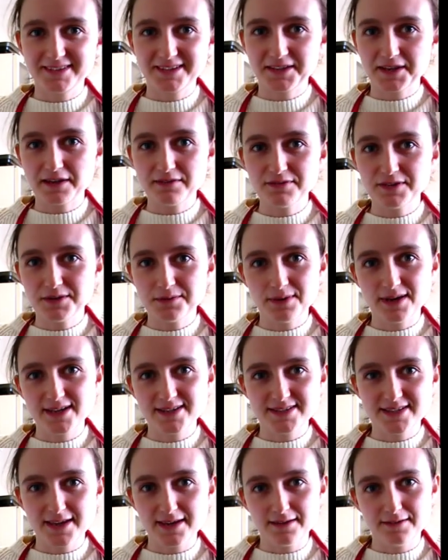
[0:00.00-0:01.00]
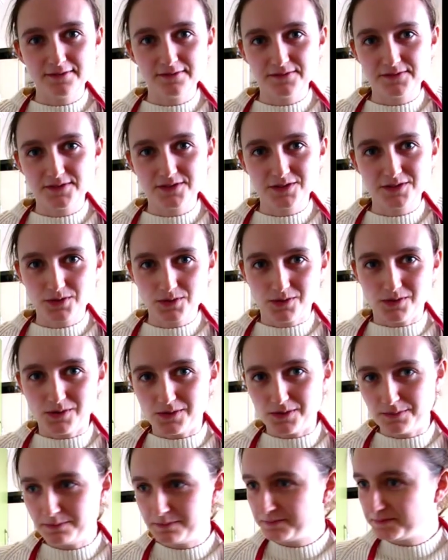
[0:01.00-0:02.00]
given away as gifts
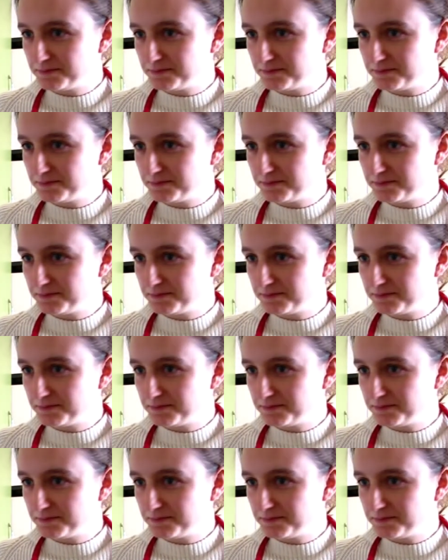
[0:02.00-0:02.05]
or